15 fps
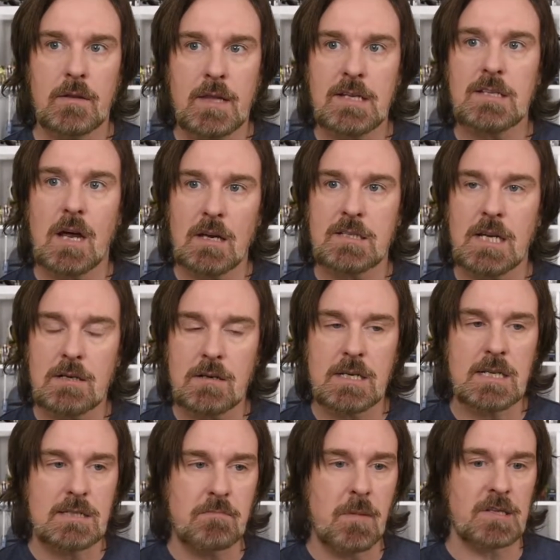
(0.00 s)
I said
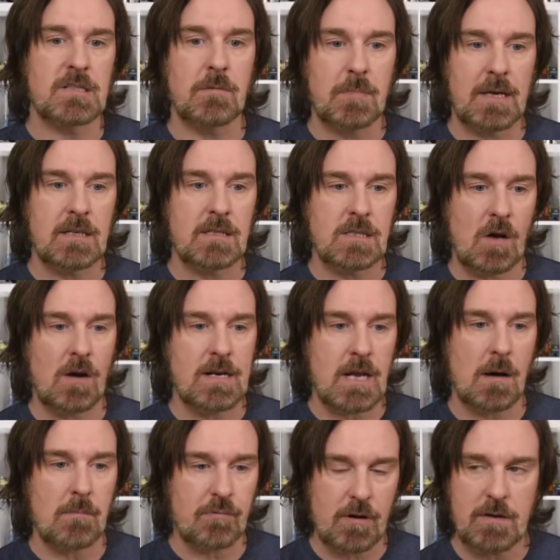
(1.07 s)
this must have been signed
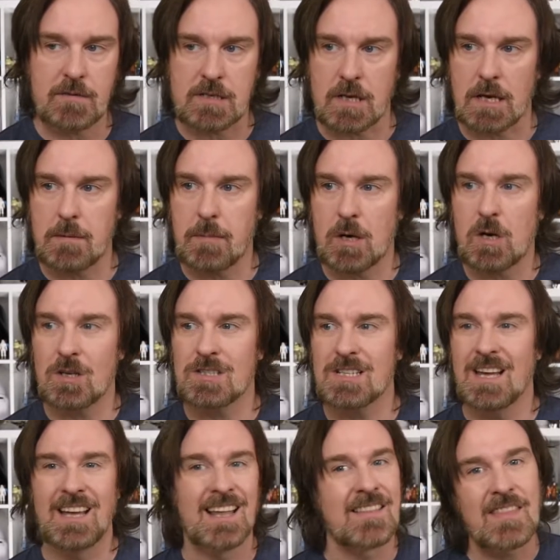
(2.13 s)
up previously because
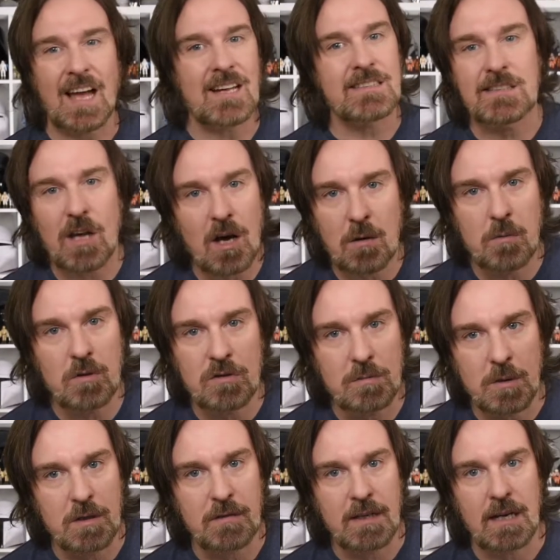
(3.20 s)
that Star Wars
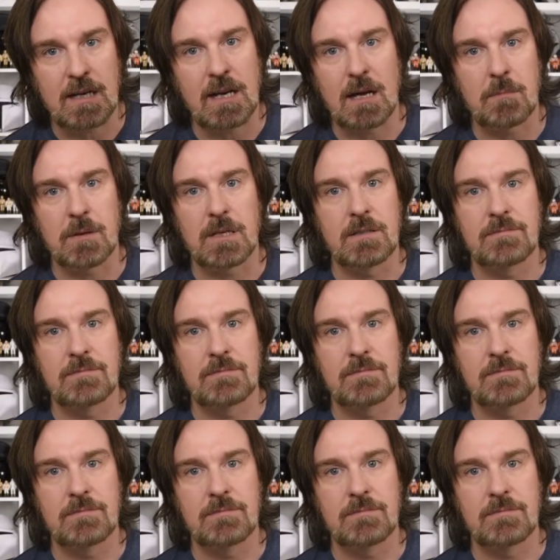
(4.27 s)
movie ain't happening.